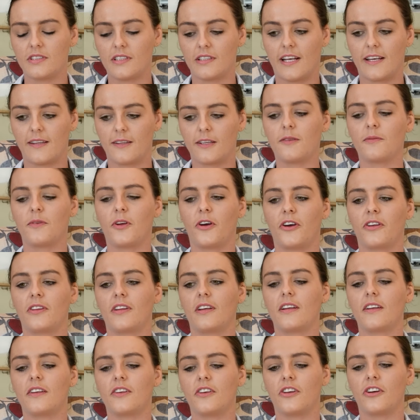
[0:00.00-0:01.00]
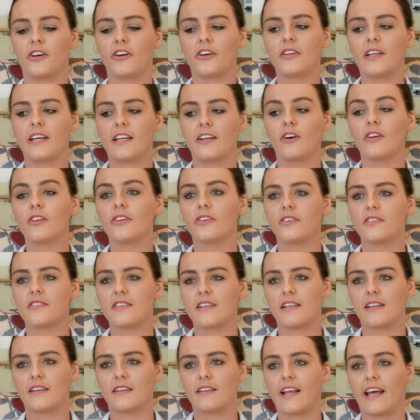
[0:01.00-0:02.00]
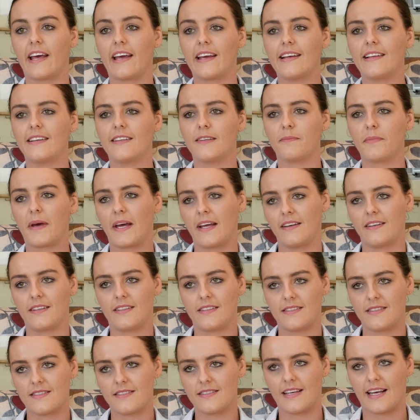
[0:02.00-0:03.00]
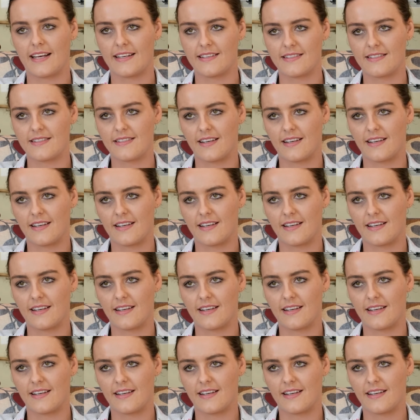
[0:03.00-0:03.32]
to let them know that, you know, they're not losing their independence as